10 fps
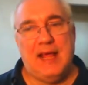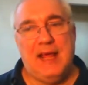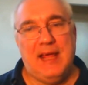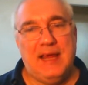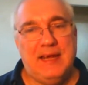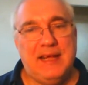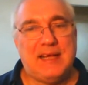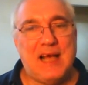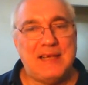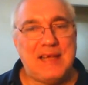And
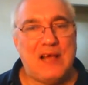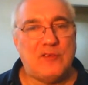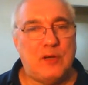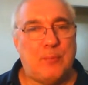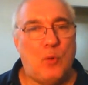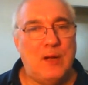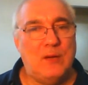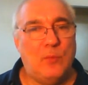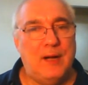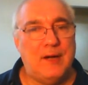it got down to the
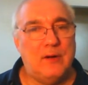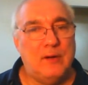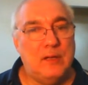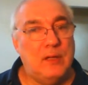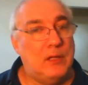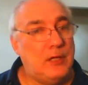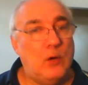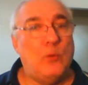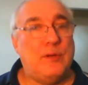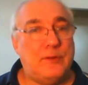point where, you know,